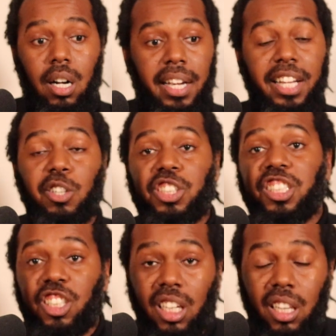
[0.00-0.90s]
energy
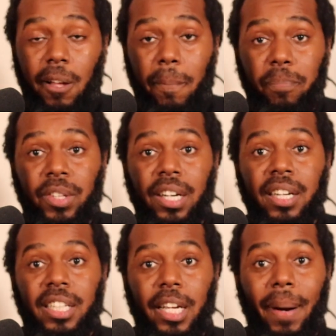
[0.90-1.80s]
to them,
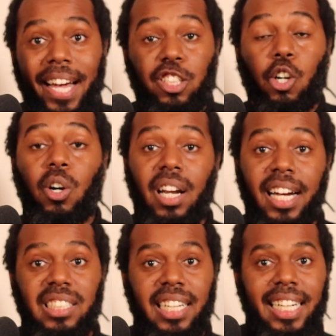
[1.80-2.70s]
they might
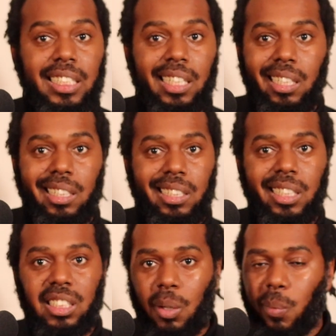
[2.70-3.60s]
internalize it as, is
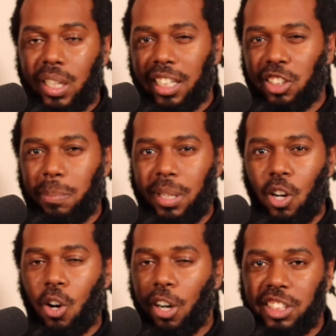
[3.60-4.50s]
he someone that should be
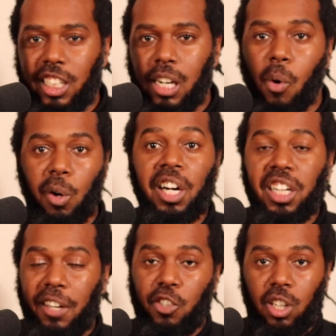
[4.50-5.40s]
on our team? Or
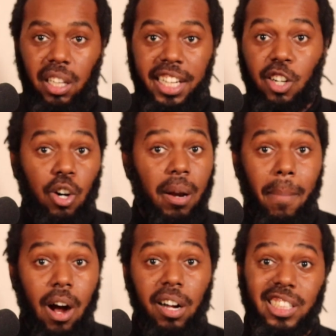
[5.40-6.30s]
if you're the leader or the
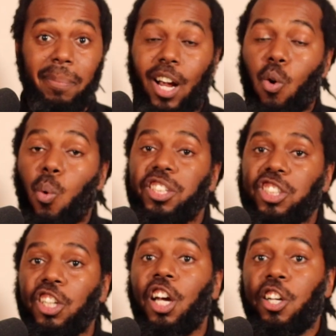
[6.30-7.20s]
boss, they might
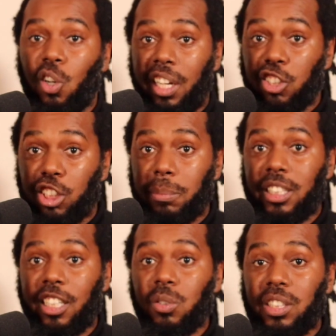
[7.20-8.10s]
question your leadership
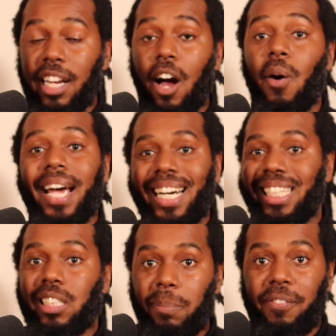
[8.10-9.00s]
skills now, and
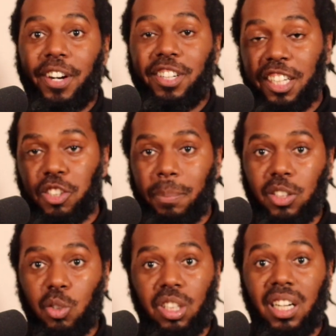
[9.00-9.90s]
this could be very
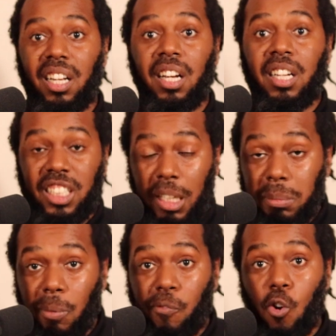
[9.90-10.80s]
detrimental to the team's
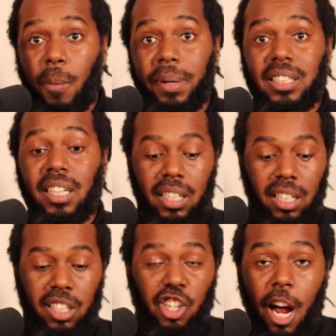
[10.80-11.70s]
performance,
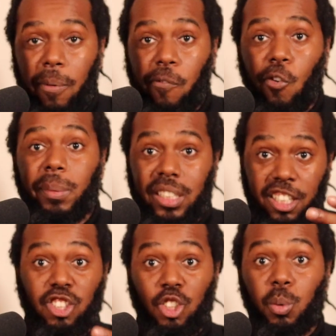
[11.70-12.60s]
job performance,
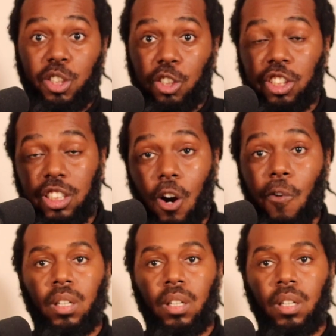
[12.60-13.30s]
and you yourself.